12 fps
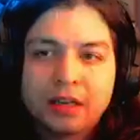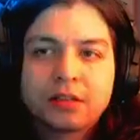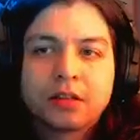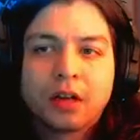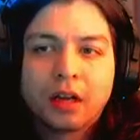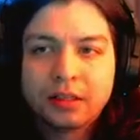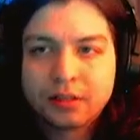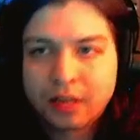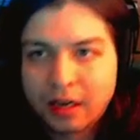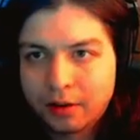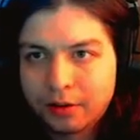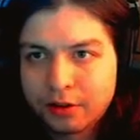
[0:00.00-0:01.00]
is not
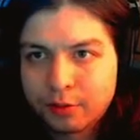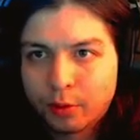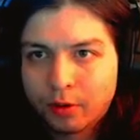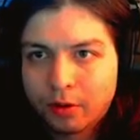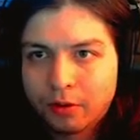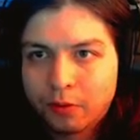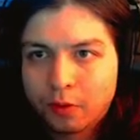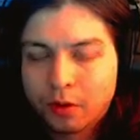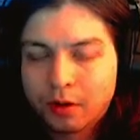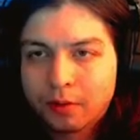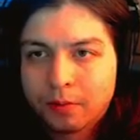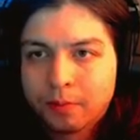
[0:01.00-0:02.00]
entirely spoiled for you.